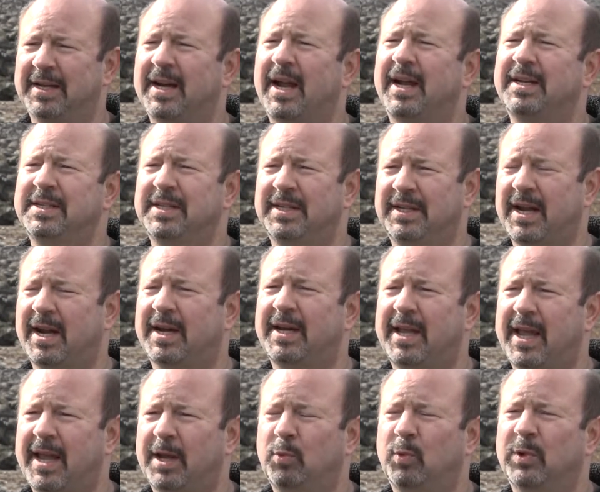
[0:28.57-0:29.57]

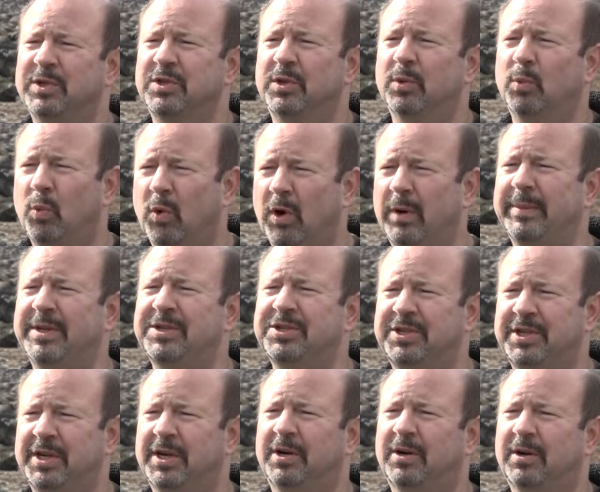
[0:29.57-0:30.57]
1998 was the warmest
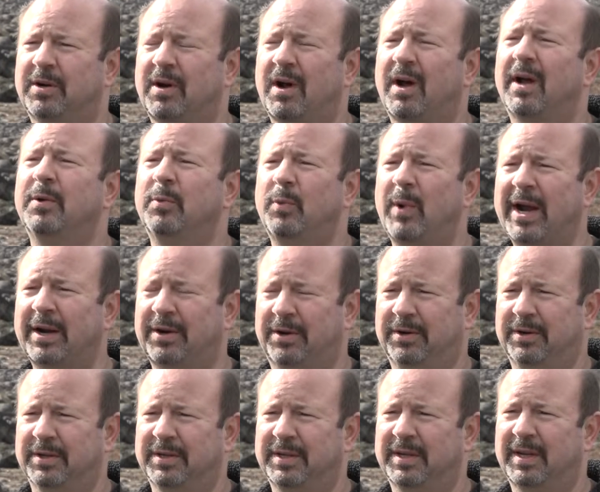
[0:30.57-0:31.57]
year on
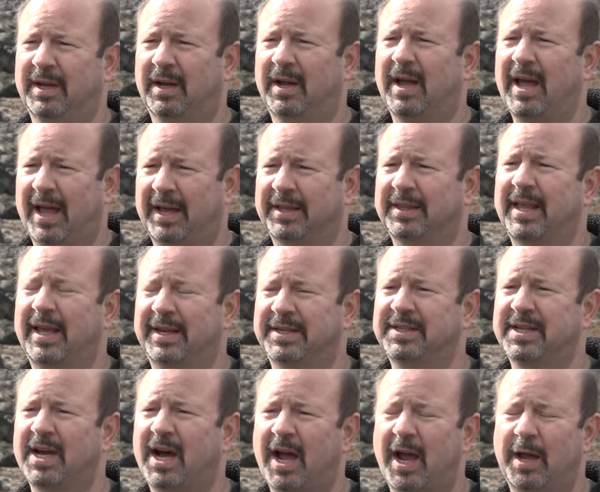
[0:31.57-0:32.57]
record uh, at that
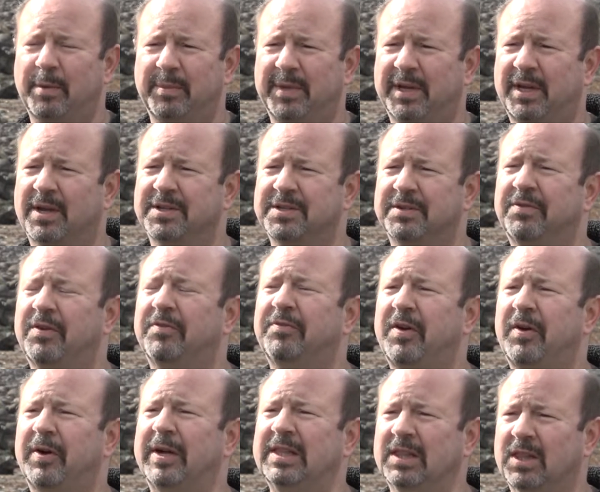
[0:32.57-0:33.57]
time because of a
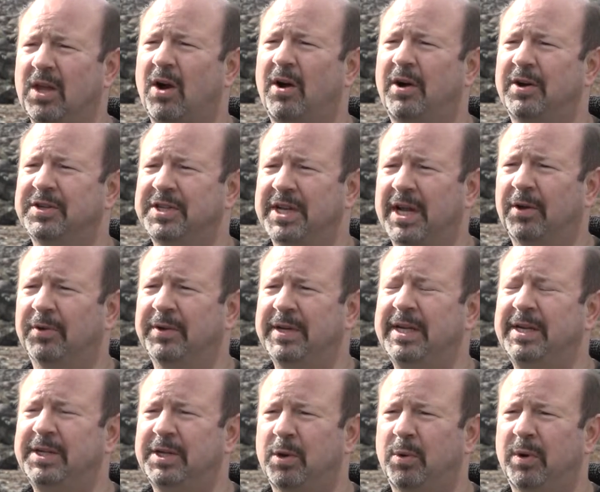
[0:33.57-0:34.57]
very large El
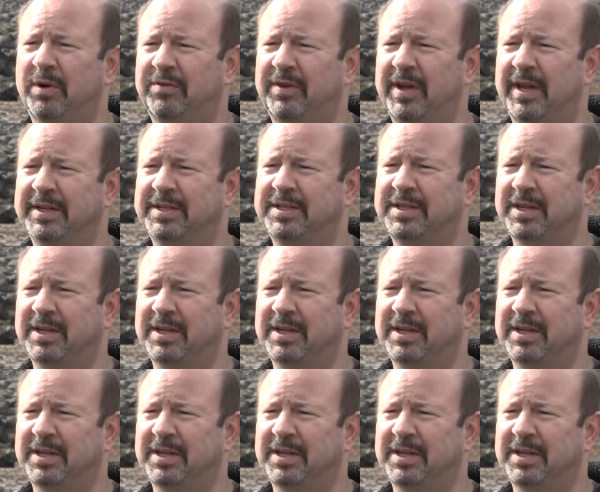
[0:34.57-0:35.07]
Nino event